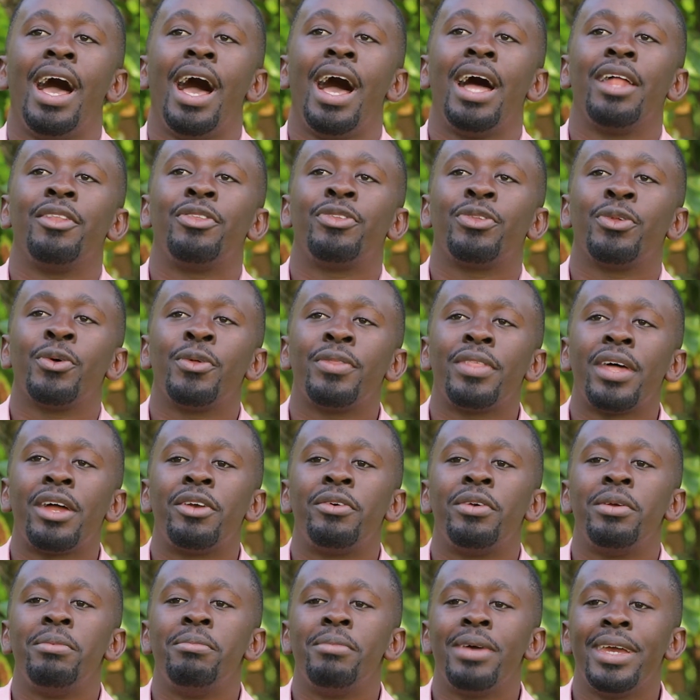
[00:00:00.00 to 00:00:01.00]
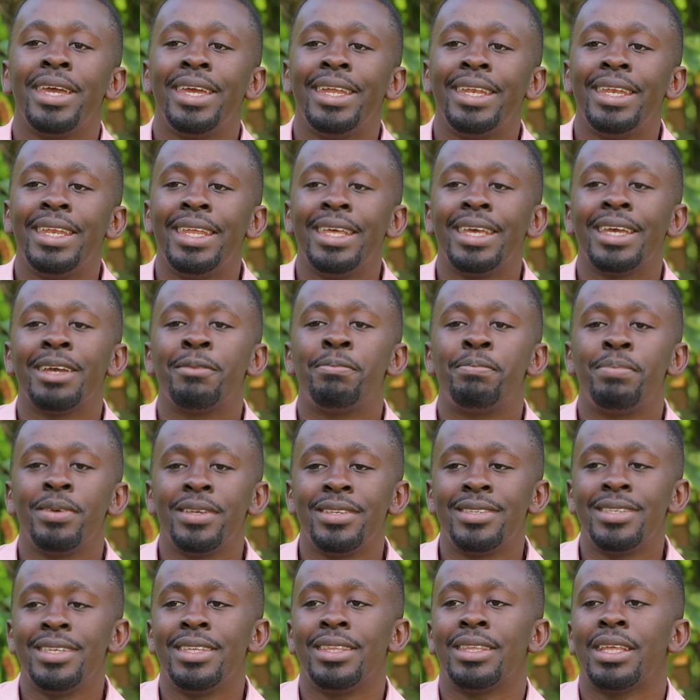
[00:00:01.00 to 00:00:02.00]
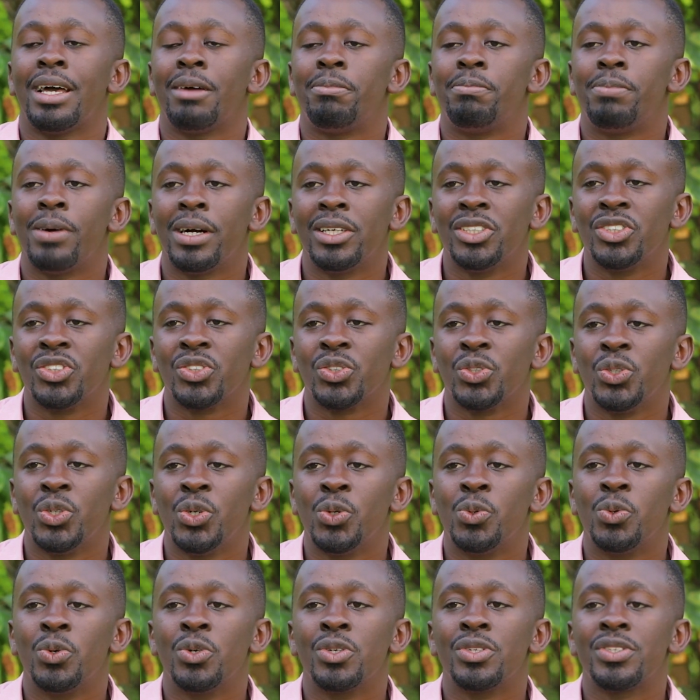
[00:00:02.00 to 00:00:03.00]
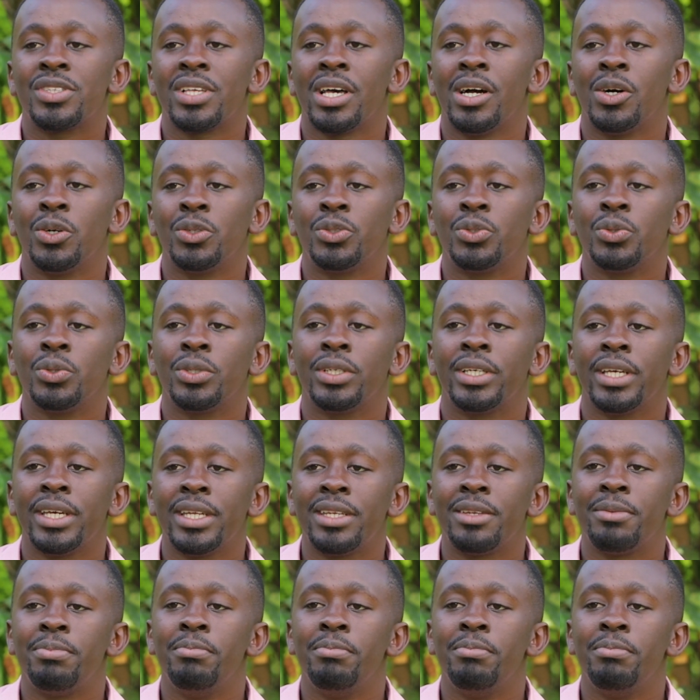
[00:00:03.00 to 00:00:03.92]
And so the remaining piece in the puzzle was how to get